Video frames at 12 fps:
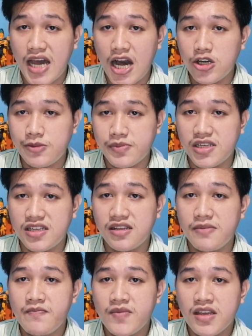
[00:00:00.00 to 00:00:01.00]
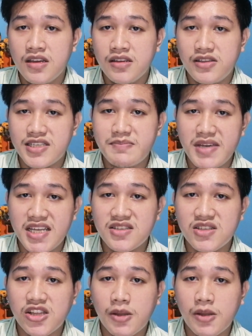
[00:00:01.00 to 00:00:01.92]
output. This means that the